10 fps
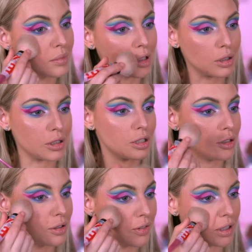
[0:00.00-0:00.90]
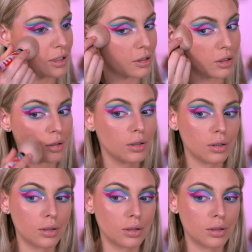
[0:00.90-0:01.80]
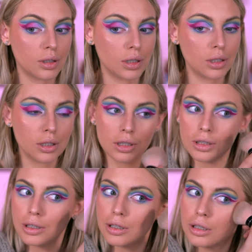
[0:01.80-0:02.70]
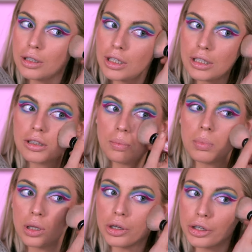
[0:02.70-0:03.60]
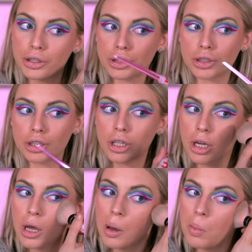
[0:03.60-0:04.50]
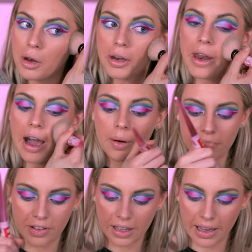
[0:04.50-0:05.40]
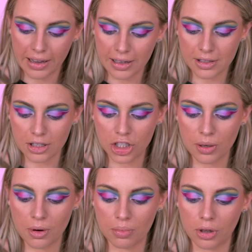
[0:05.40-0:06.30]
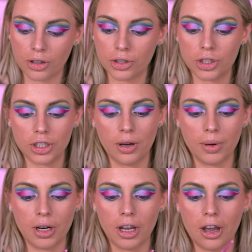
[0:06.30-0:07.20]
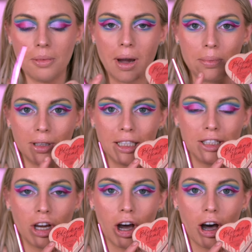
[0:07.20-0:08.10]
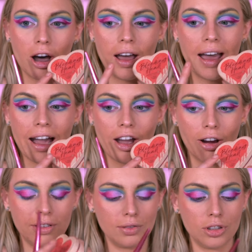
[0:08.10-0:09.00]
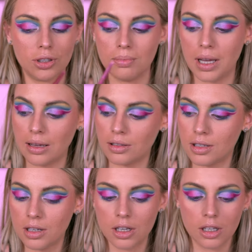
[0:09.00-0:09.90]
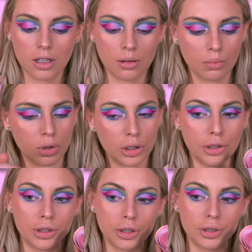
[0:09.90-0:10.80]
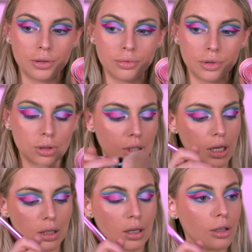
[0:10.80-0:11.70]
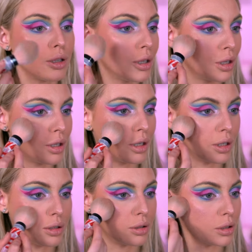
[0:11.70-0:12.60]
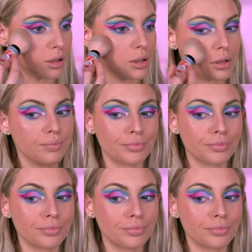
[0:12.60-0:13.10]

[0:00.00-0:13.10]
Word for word: Because I do think this look needs a blush. But now I feel like it needs a shimmer blush. So I'm going to go in my Bleeding Heart, I Heart Revolution Baked Blush. Just like that. And just...